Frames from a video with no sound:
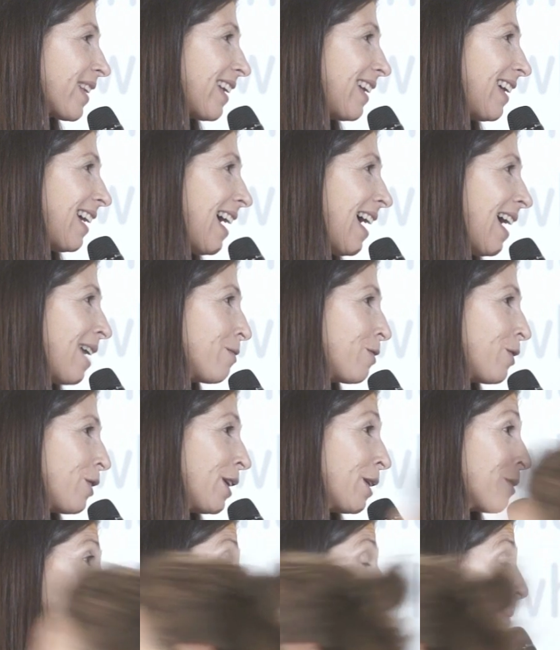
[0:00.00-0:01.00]
I'm going to
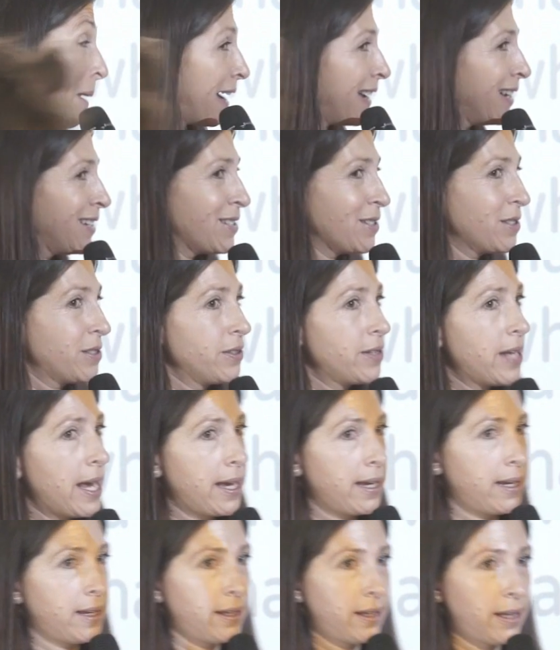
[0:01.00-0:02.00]
remind you
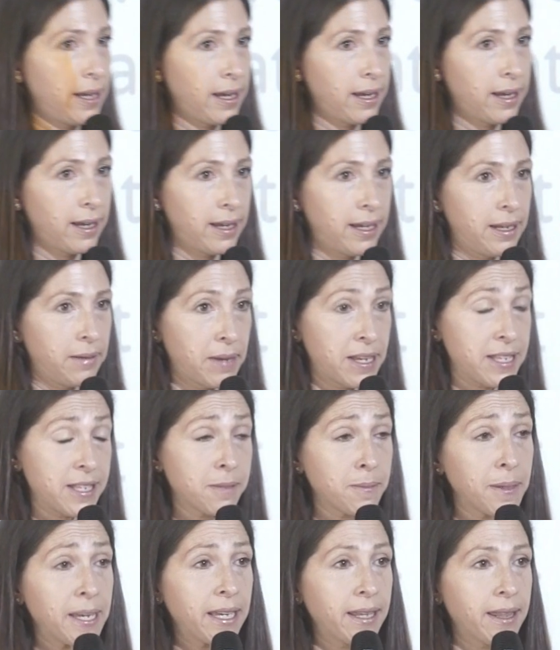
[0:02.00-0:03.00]
today uh, in my
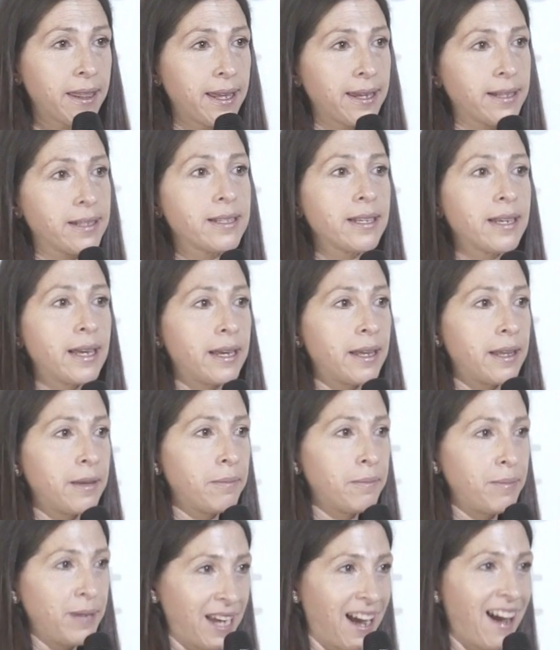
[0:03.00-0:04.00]
speak that
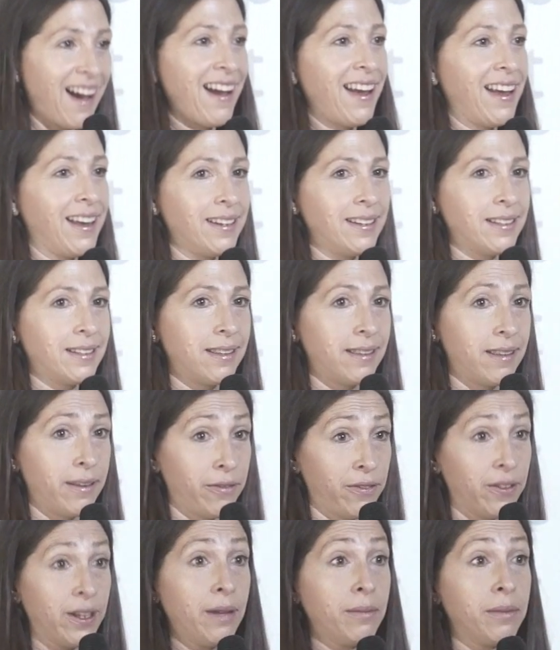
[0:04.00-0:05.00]
behind the
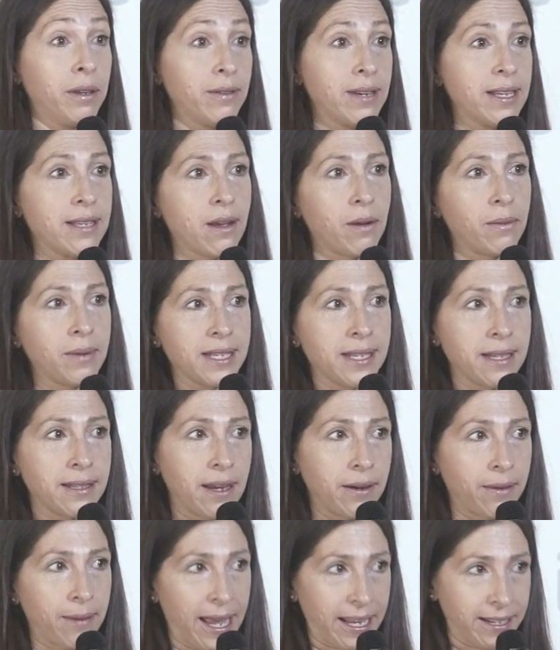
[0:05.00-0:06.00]
film there is always a
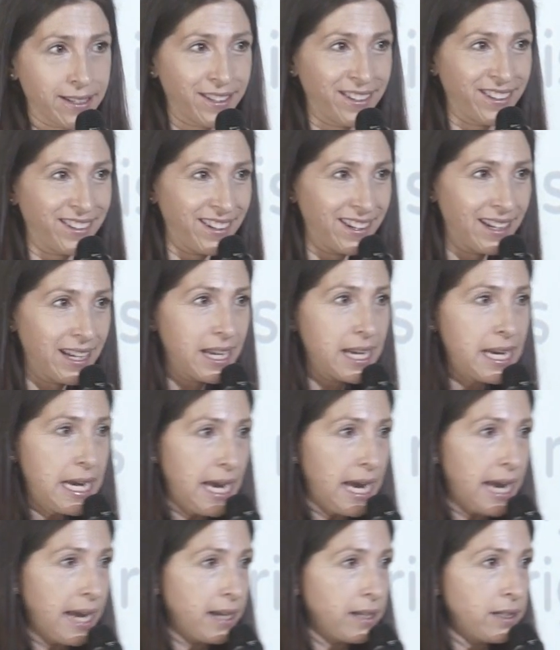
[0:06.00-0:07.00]
director
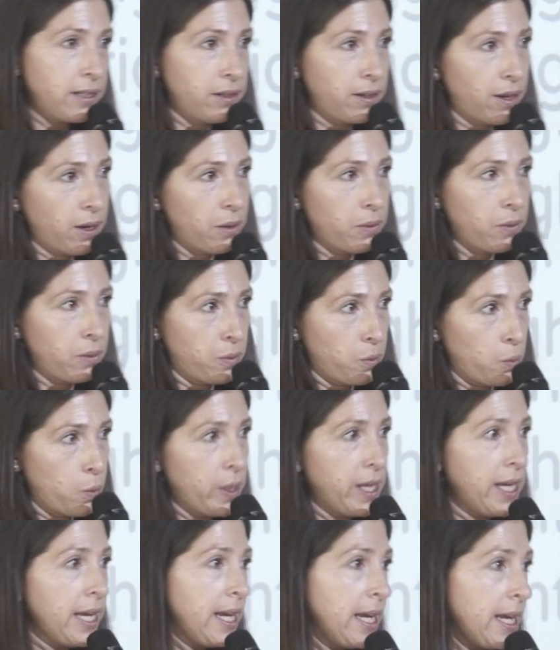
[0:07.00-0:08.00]
and you know
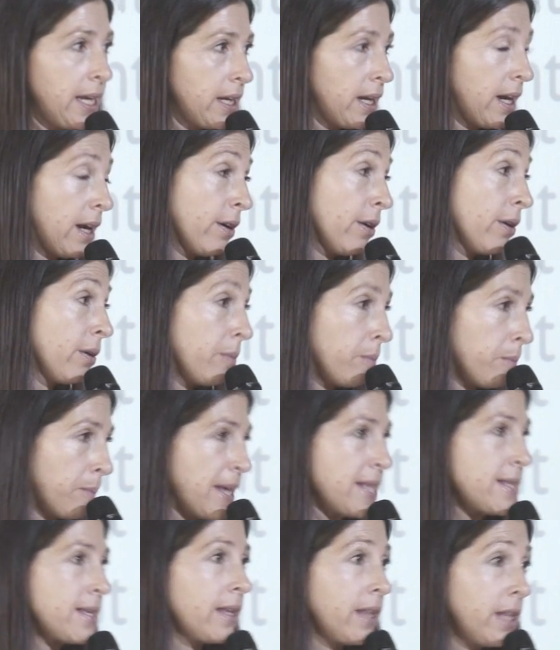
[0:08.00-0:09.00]
we are
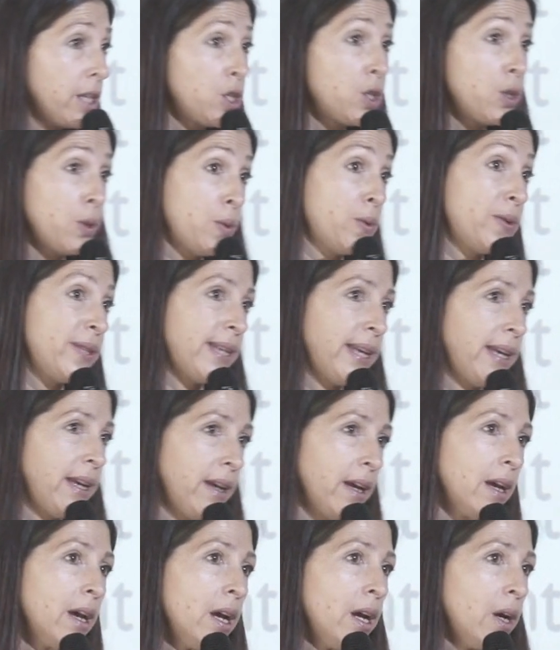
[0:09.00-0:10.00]
basically choosing
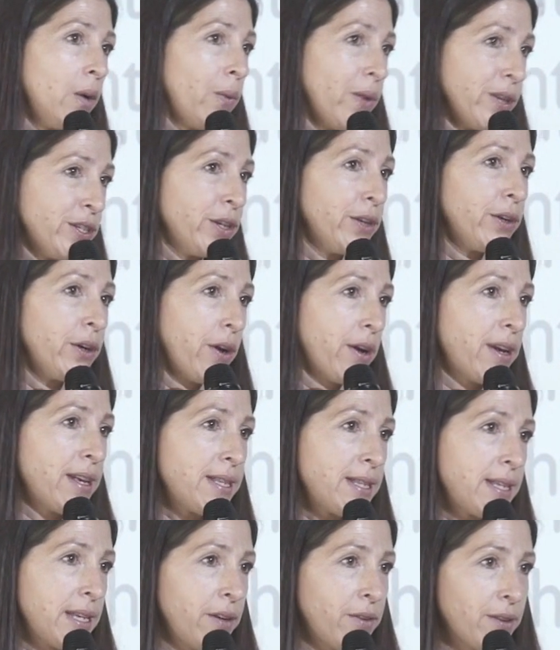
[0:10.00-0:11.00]
what you're going to see
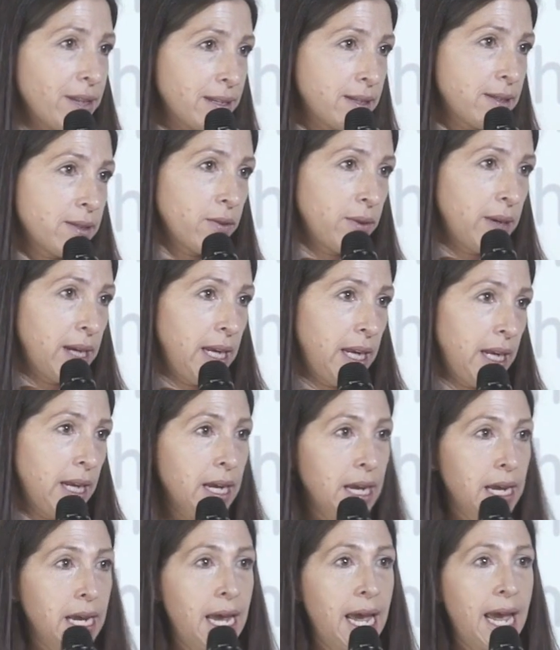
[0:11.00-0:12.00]
on the screen
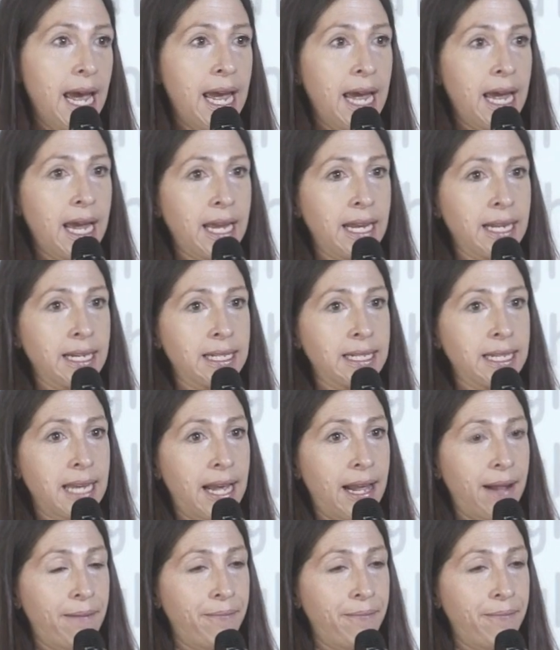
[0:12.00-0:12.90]
and um,